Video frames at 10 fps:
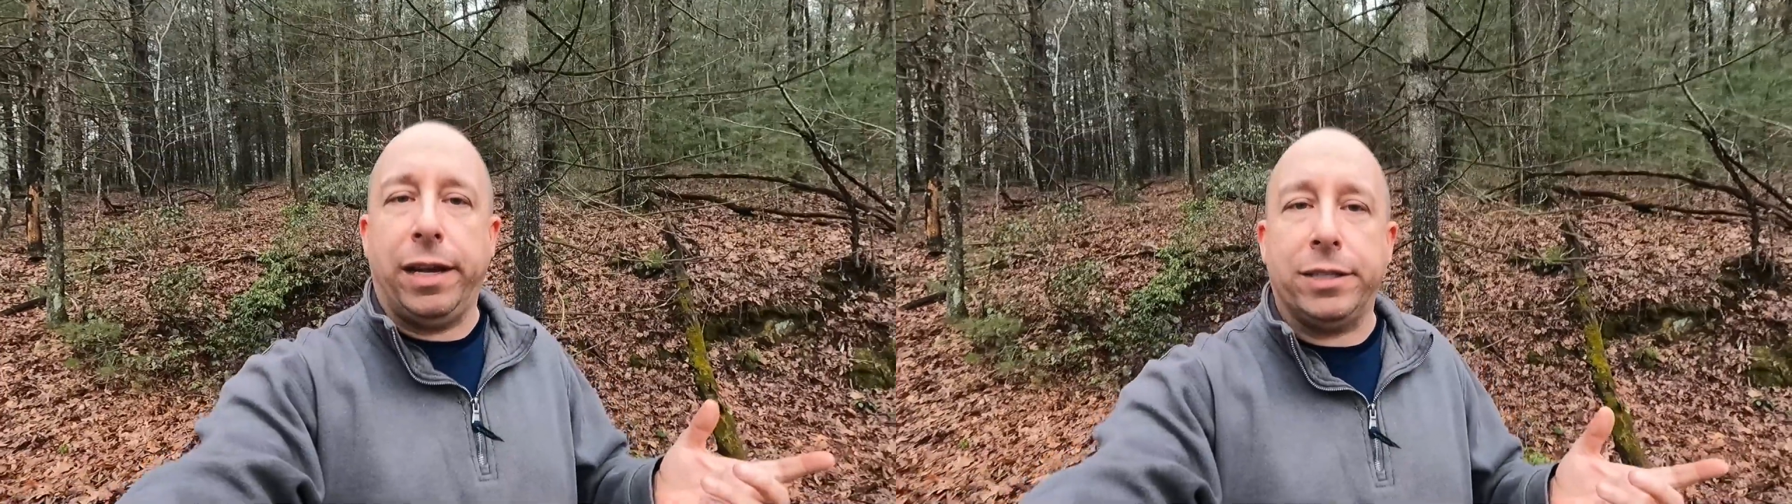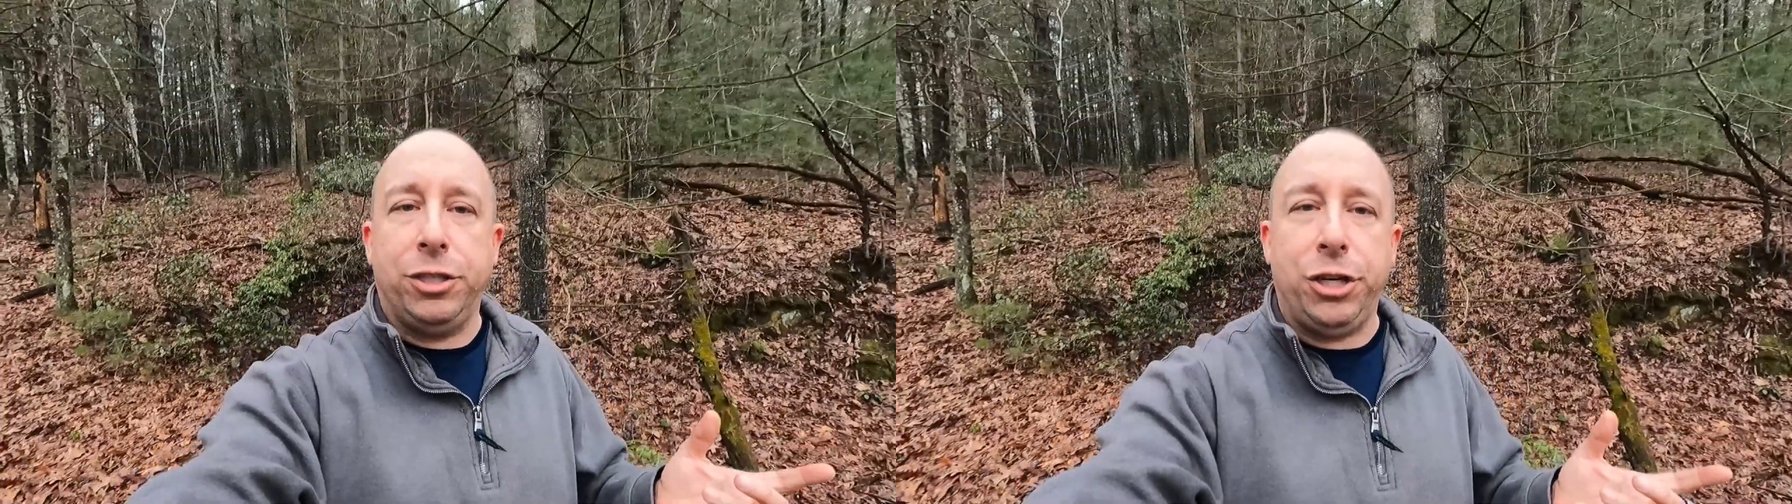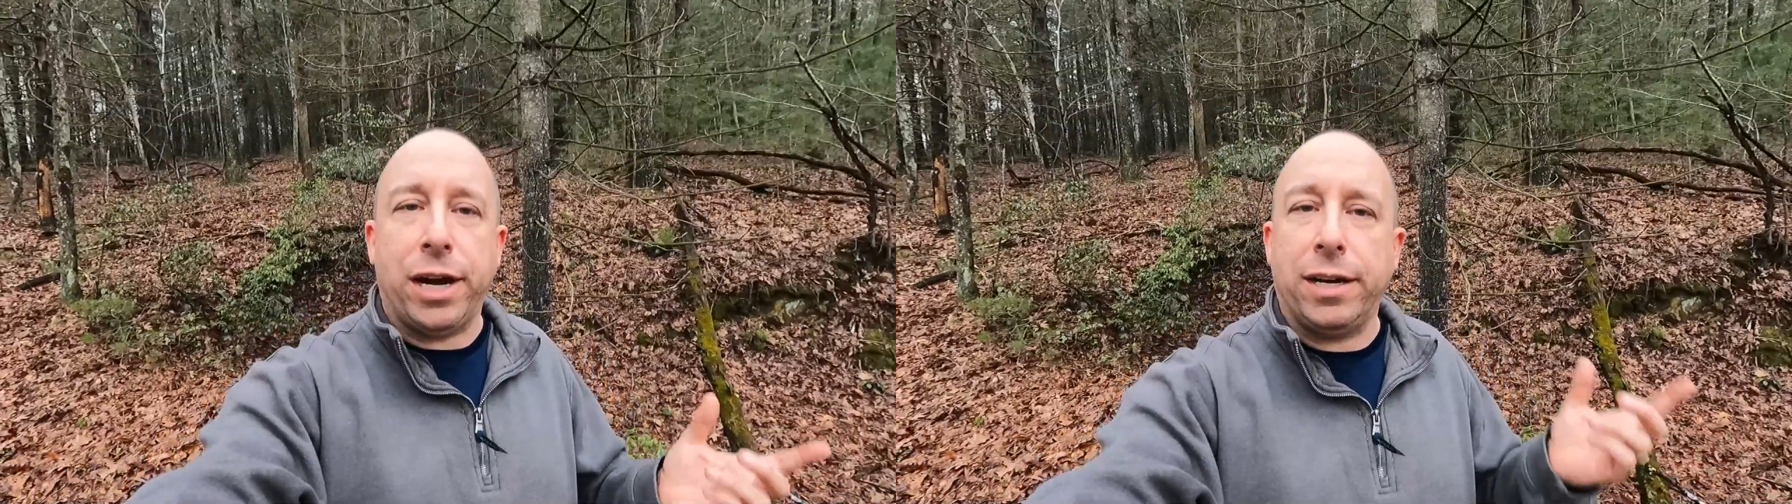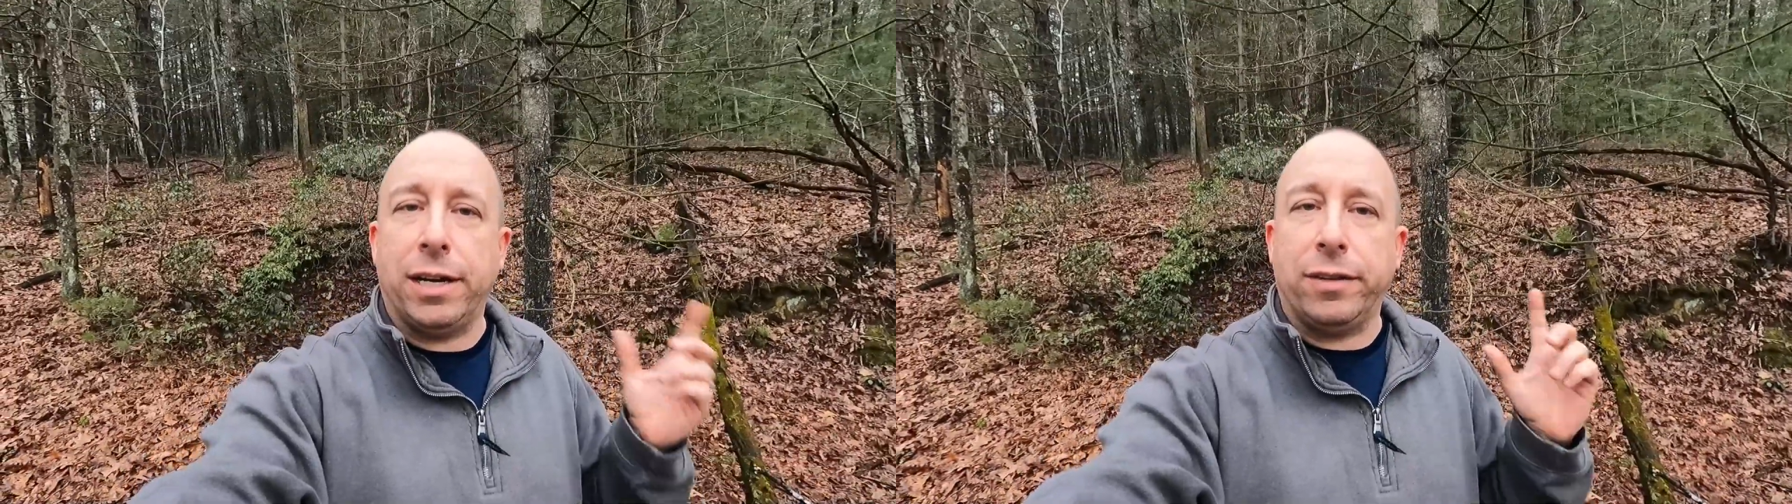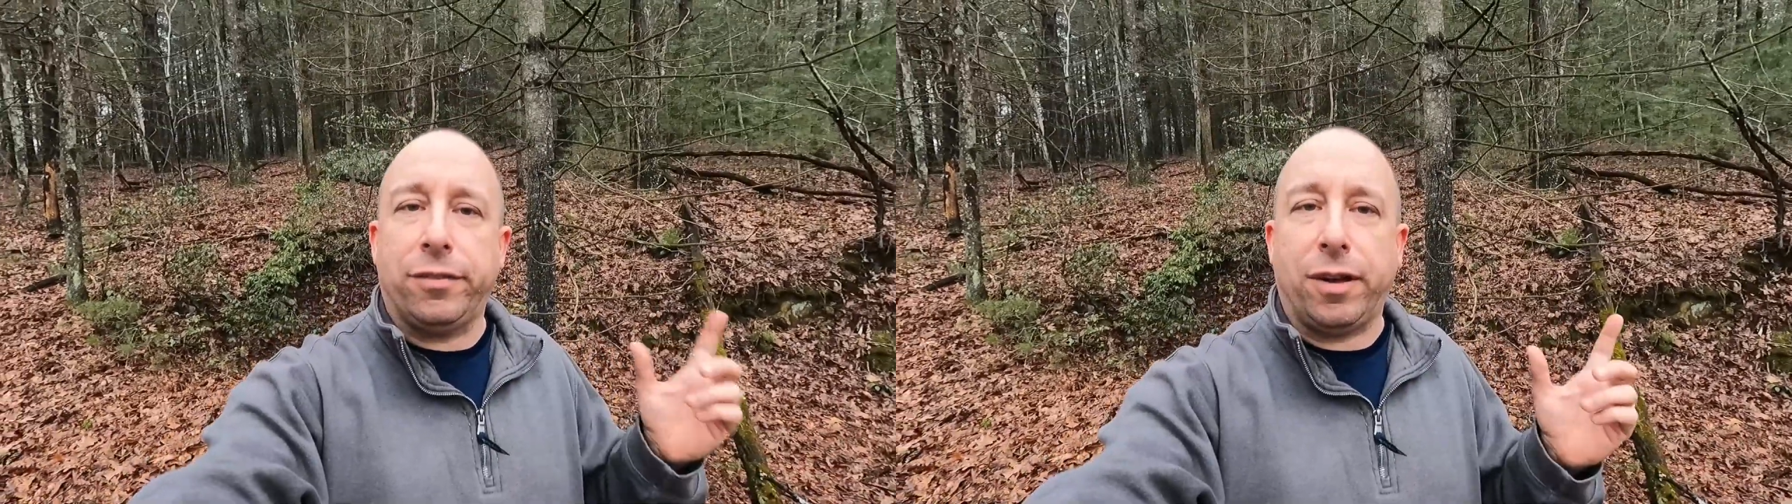and check
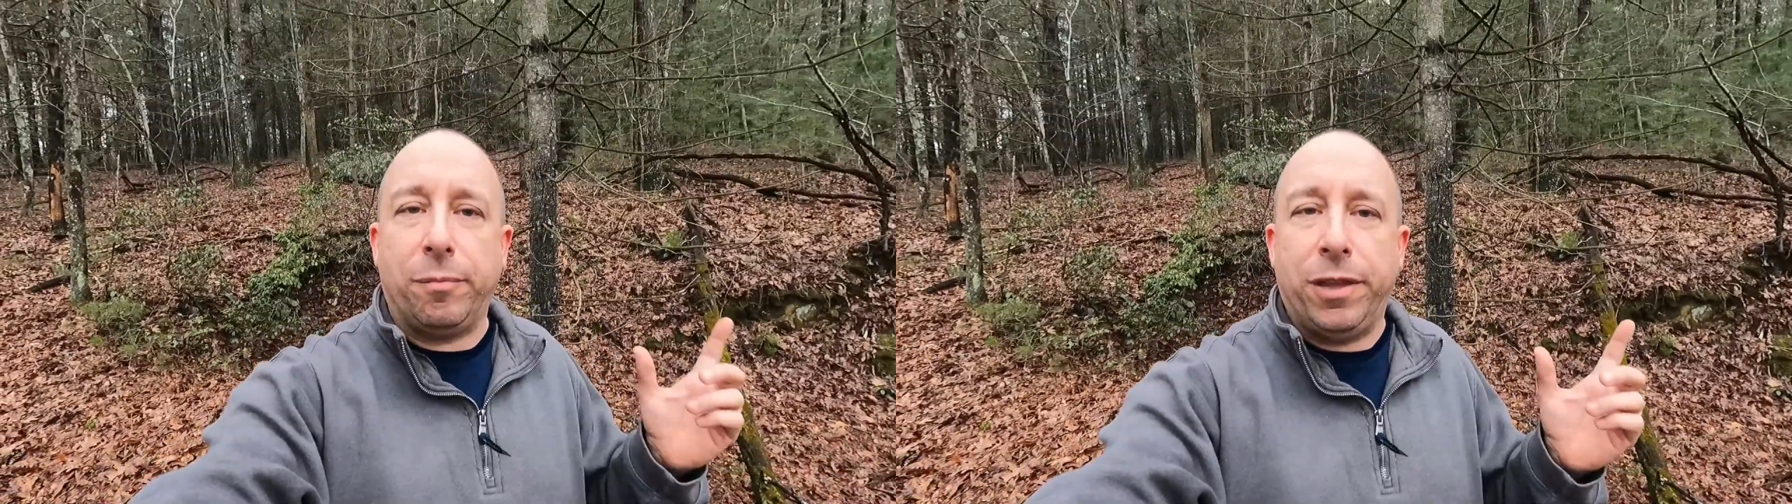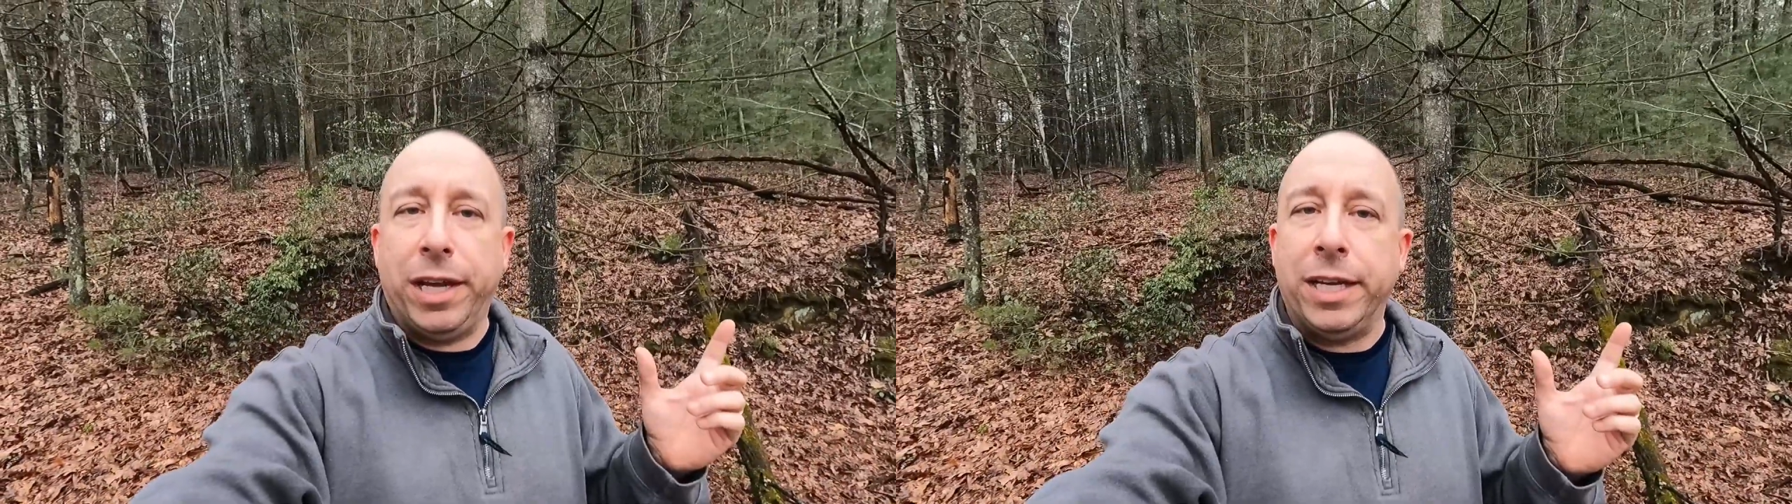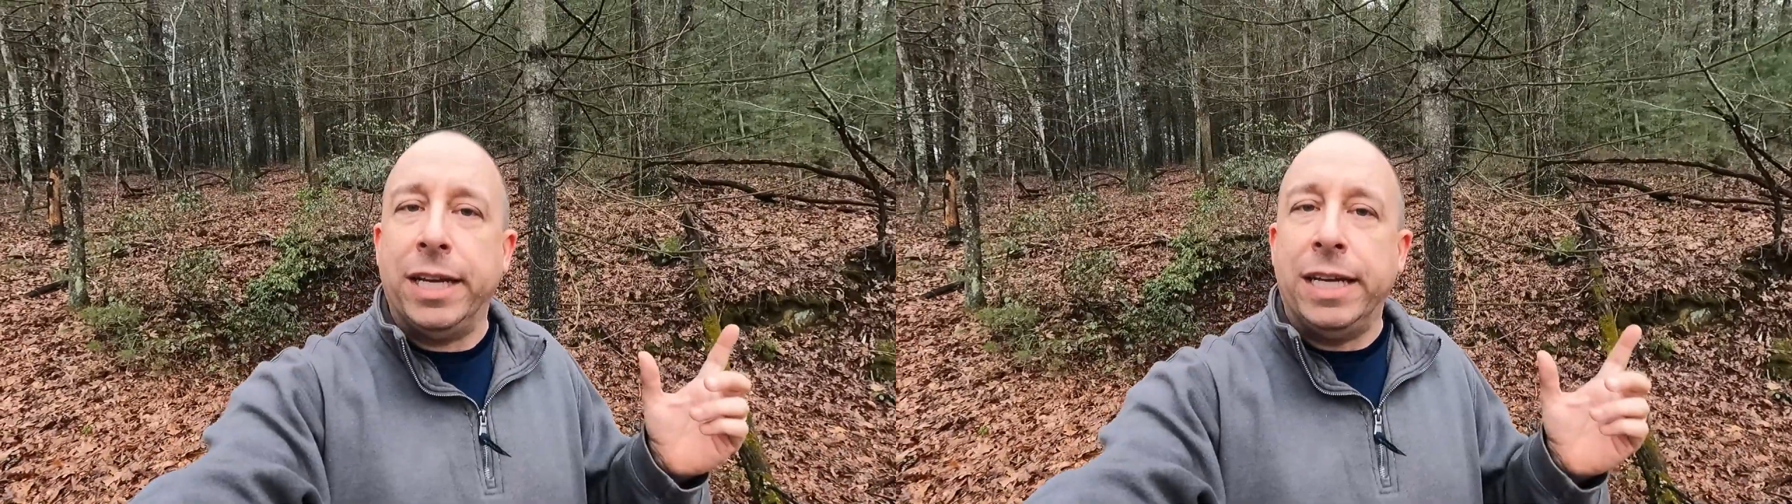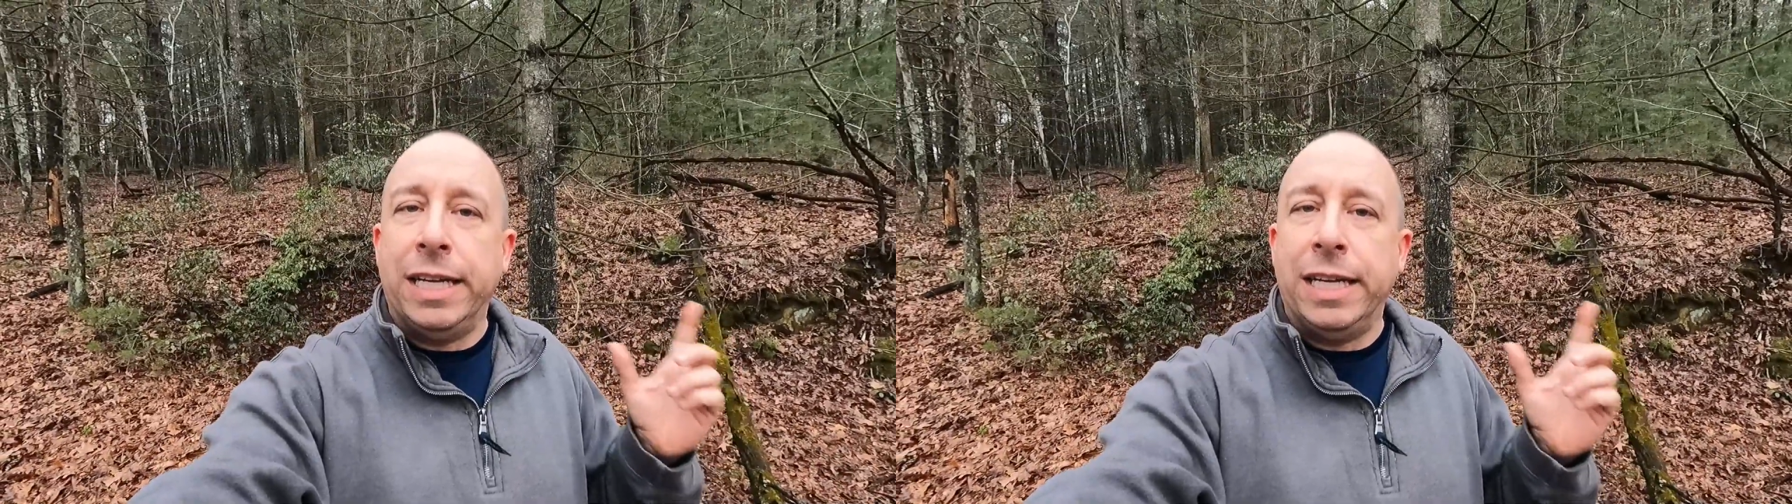on something